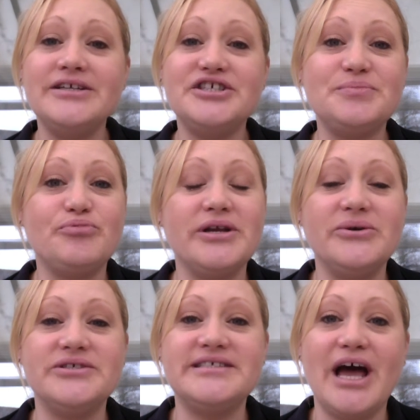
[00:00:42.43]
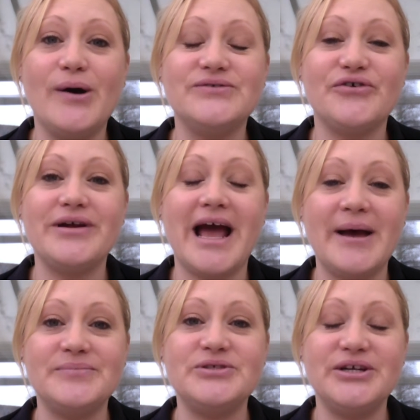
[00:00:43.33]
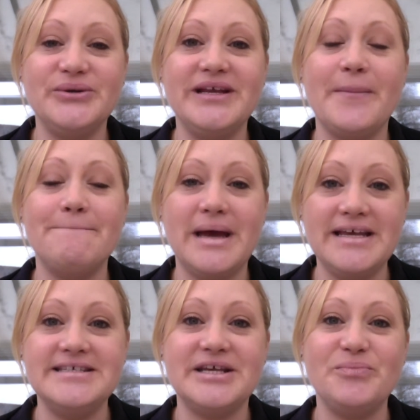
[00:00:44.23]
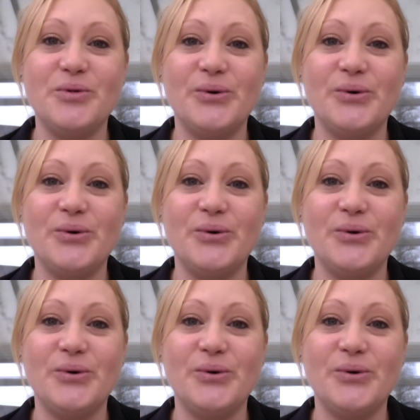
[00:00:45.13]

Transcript: and just bring yourselves for an absolutely amazing